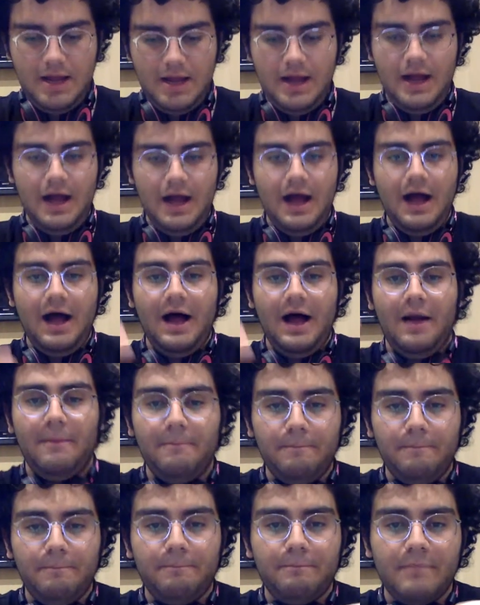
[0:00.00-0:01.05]
um,
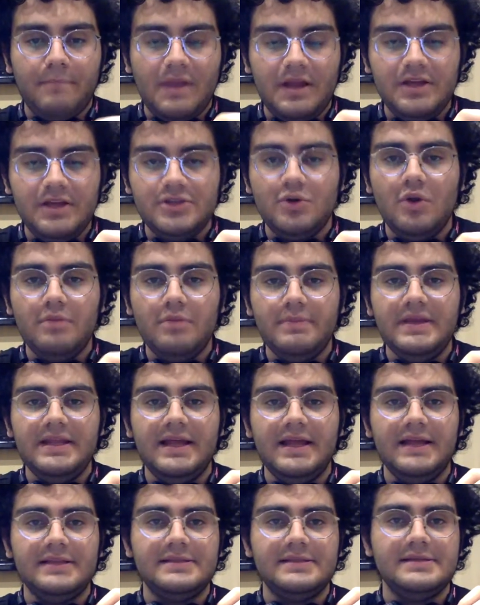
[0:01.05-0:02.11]
he told me
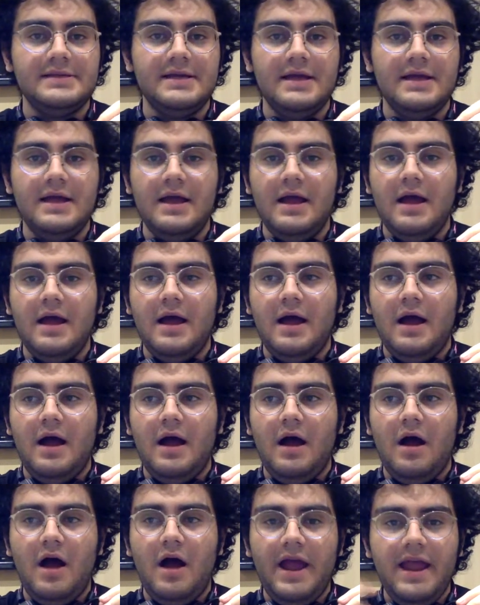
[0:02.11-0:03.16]
that
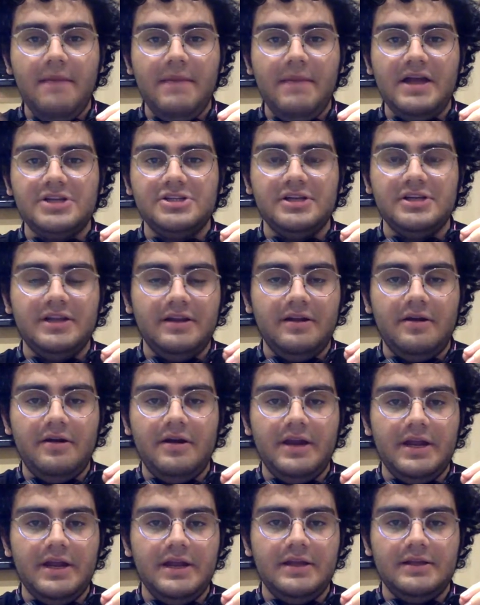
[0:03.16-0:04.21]
I am actually
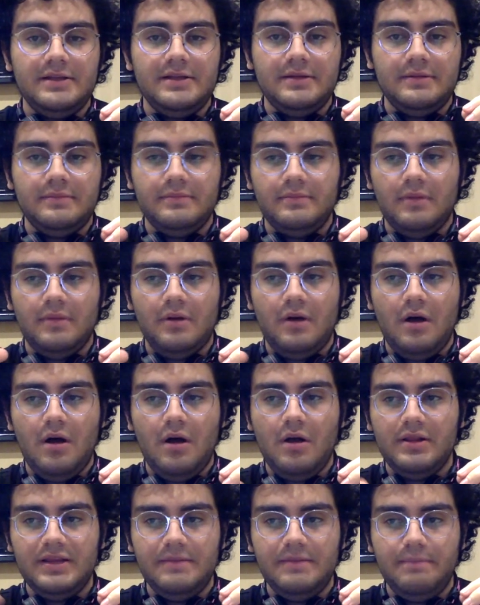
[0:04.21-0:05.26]
learning
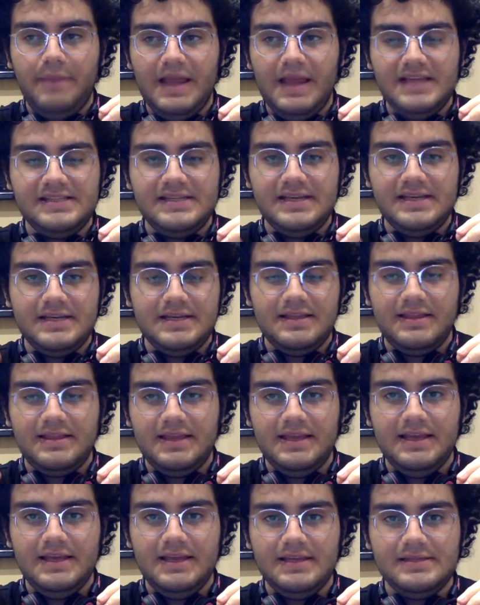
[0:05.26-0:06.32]
all the basic
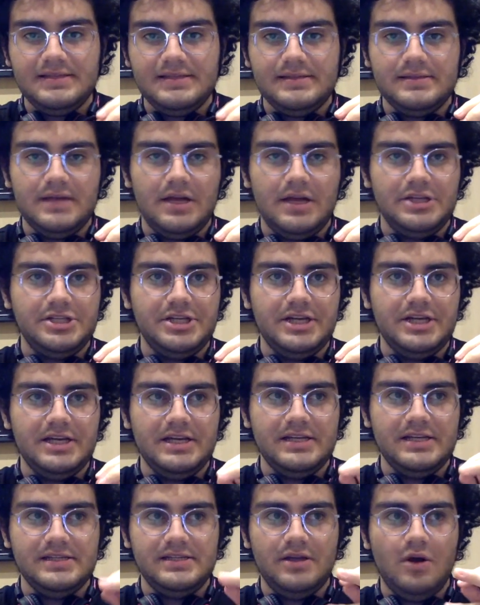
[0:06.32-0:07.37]
things such
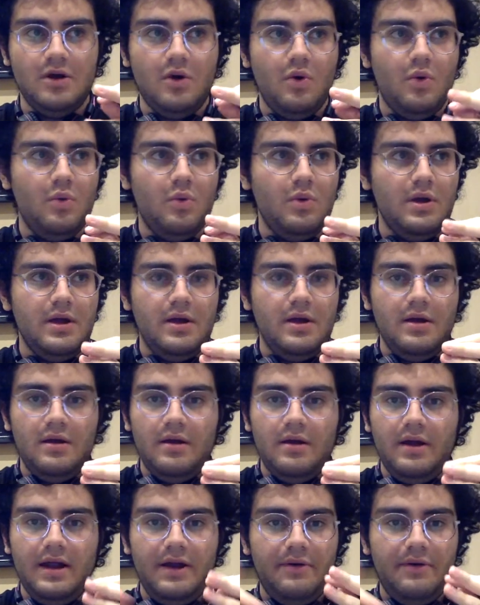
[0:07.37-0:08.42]
as
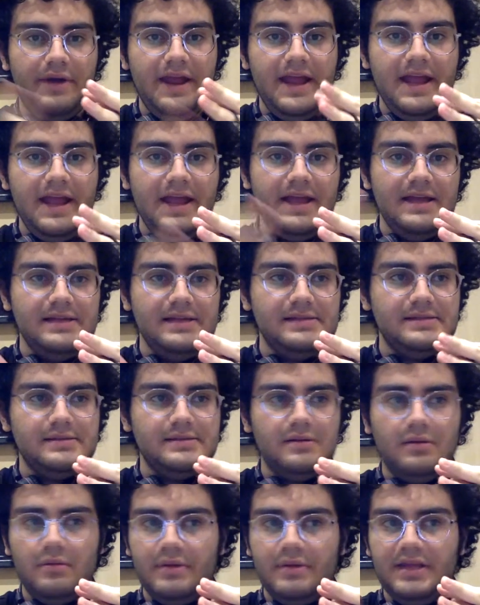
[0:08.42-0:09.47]
arrays,
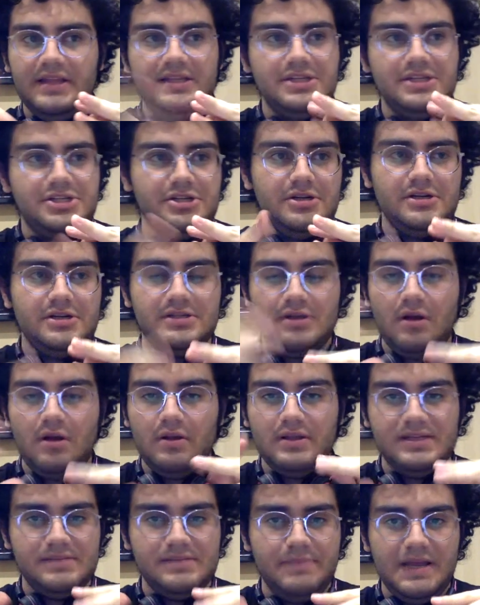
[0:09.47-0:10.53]
integers, all
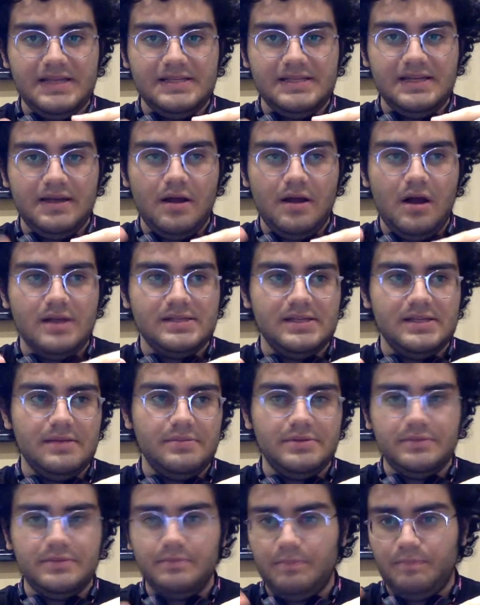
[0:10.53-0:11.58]
these basic
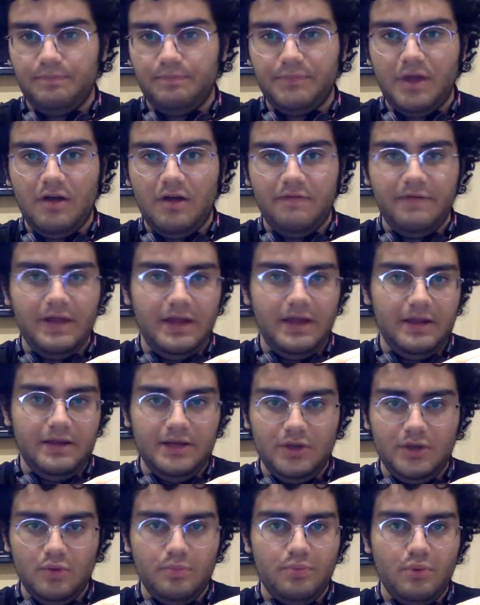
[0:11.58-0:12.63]
concepts of a
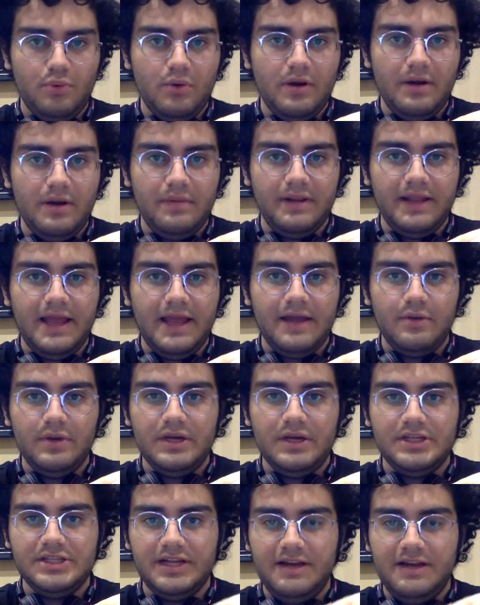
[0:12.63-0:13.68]
new programming
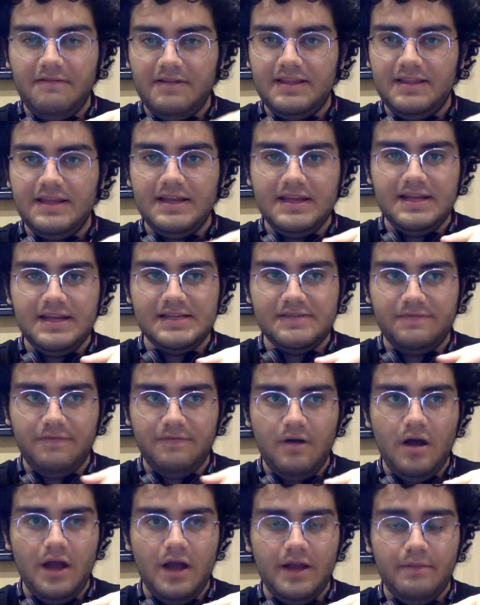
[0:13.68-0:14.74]
language, and everything is
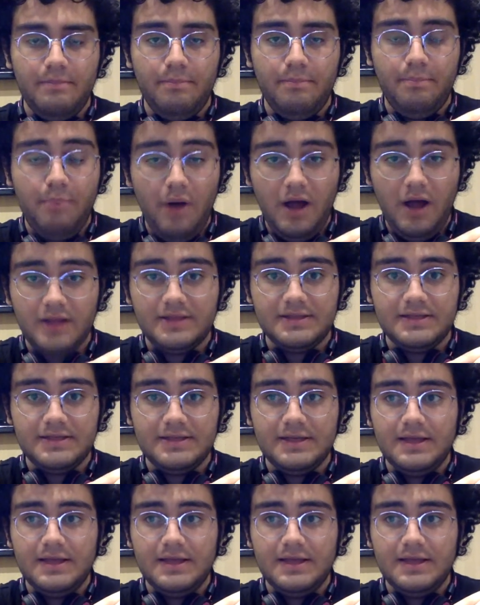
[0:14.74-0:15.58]
fine, but